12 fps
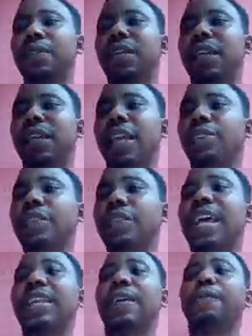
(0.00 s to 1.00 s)
It will
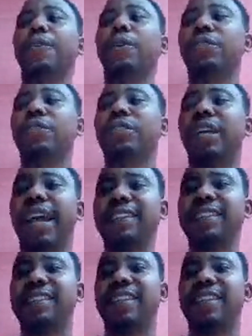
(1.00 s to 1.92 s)
take a few days